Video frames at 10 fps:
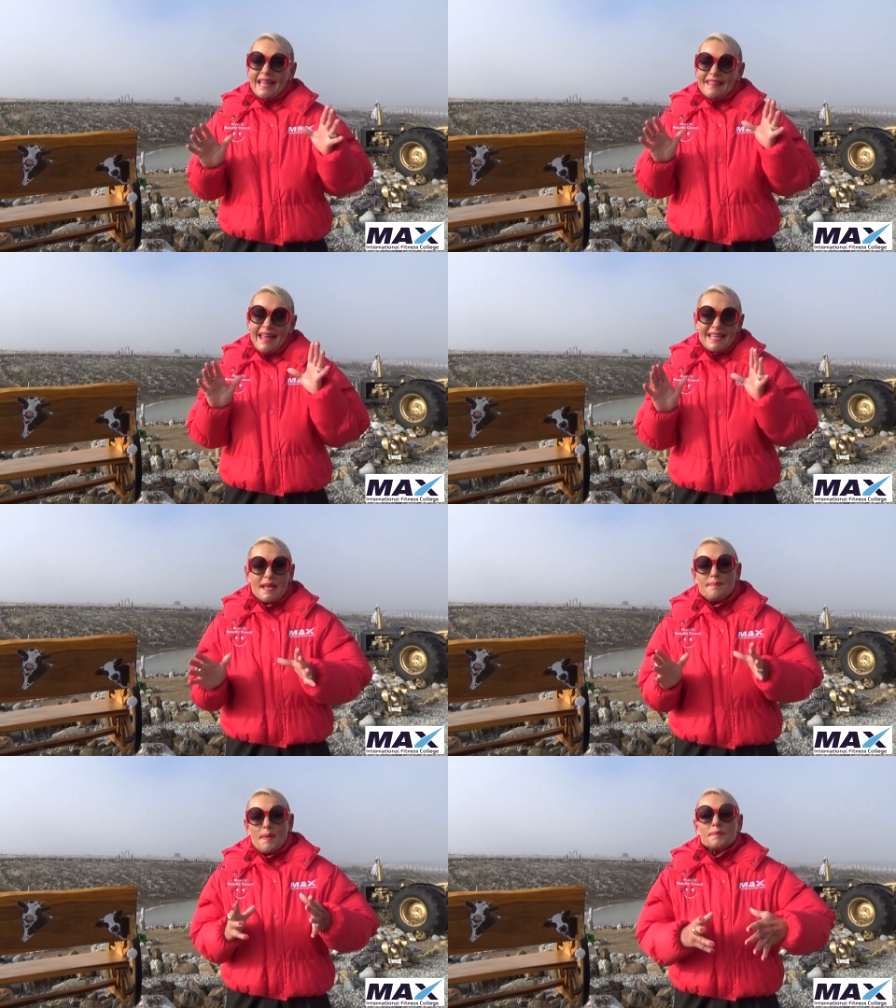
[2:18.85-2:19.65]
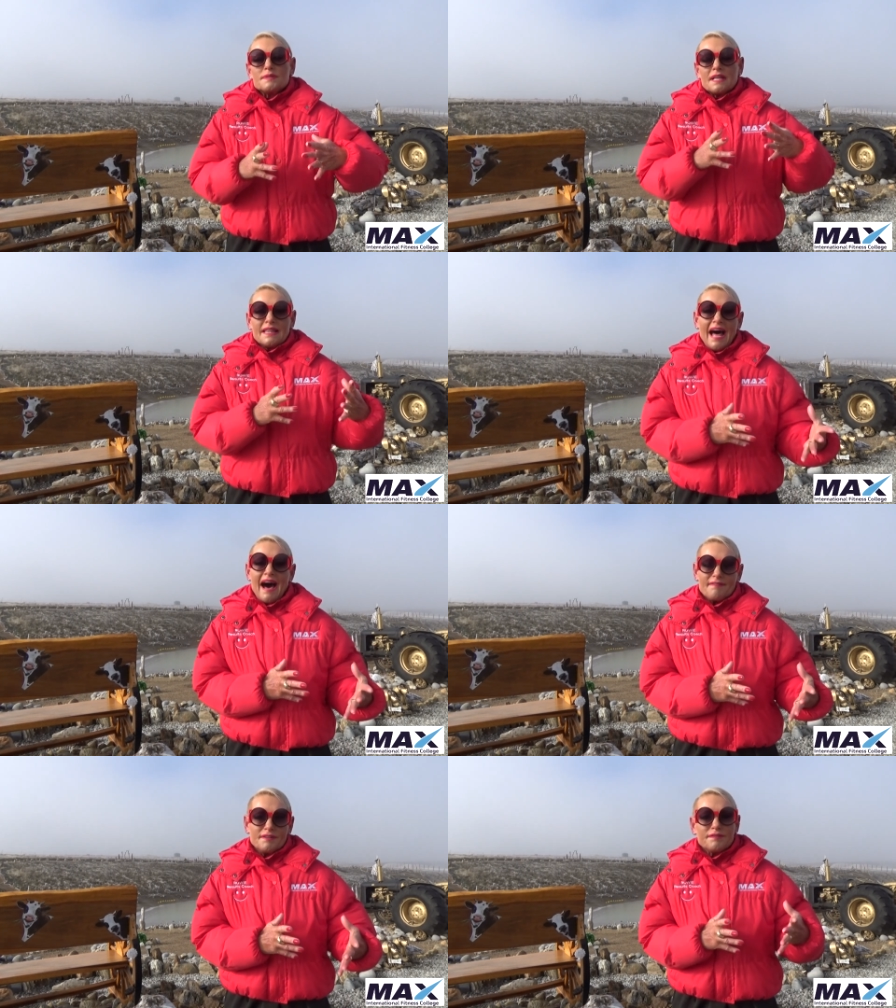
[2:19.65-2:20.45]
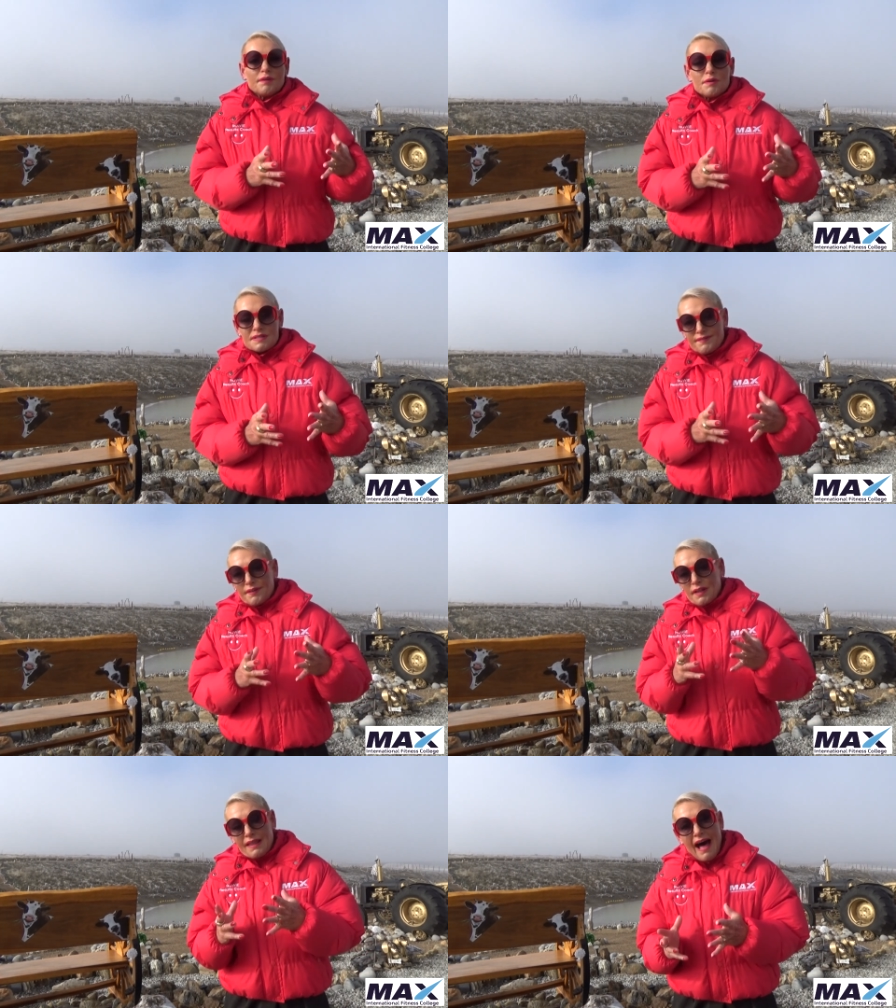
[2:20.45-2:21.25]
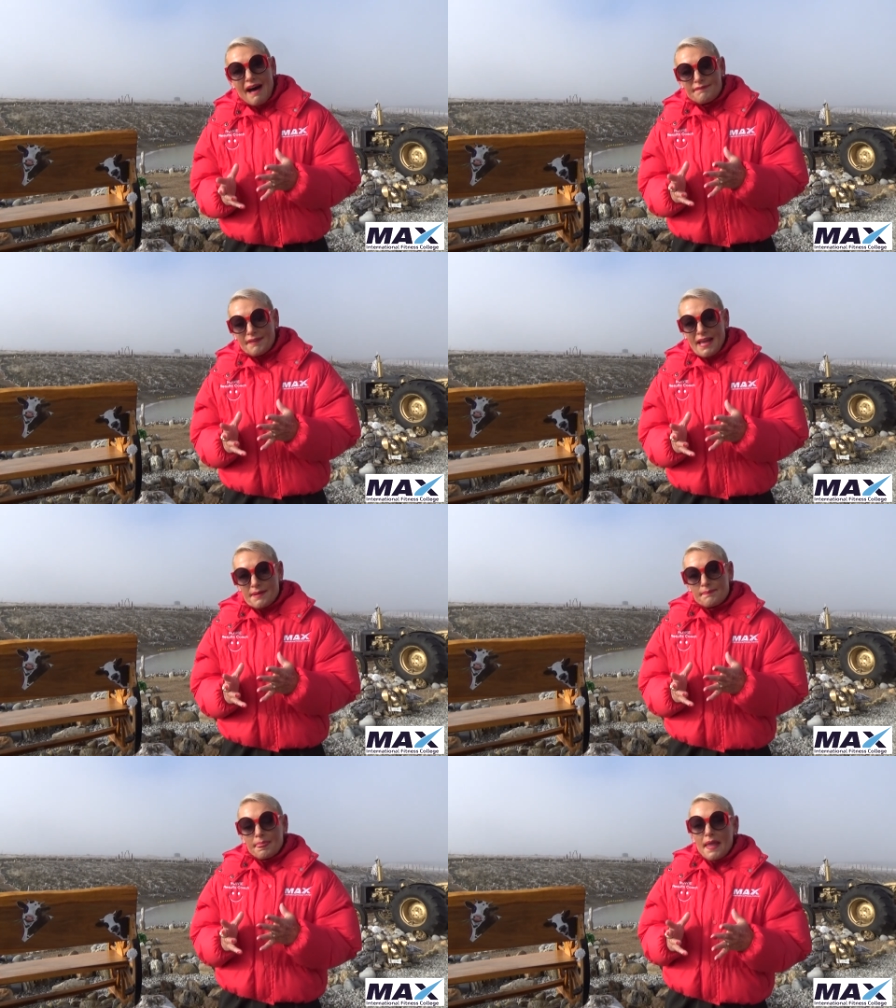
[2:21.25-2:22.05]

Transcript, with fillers: they get people to laugh. And of course, if you're laughing,